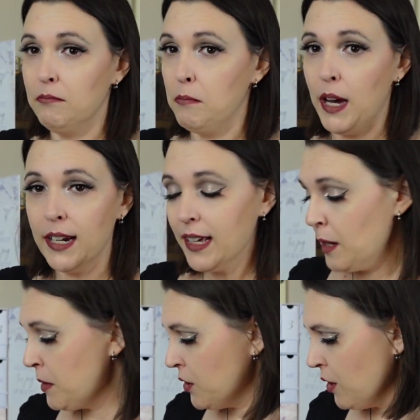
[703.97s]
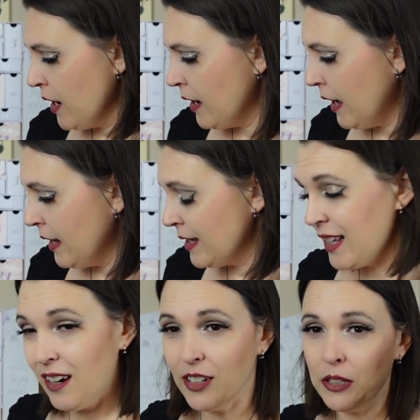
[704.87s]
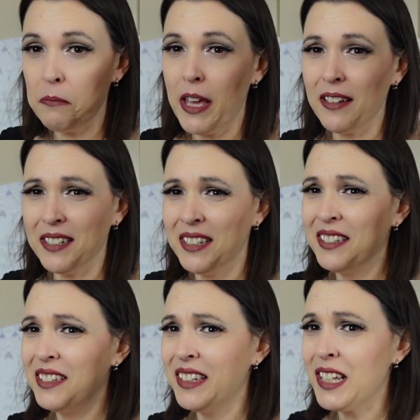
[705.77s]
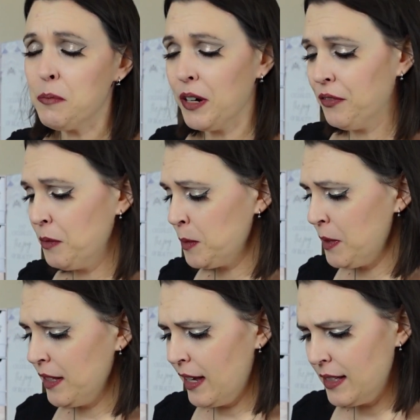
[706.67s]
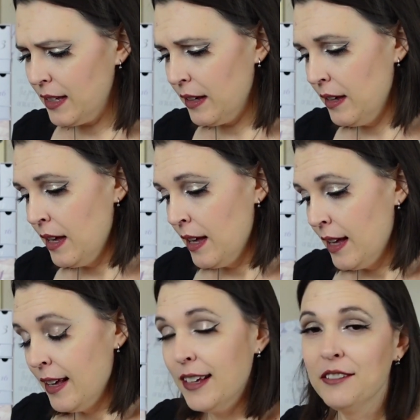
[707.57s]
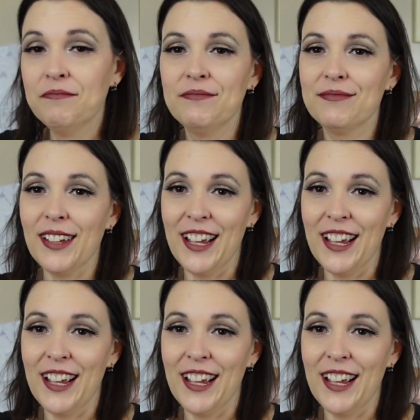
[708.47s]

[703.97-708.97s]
body chemistry, I guess, that also makes this perfume smell nasty, I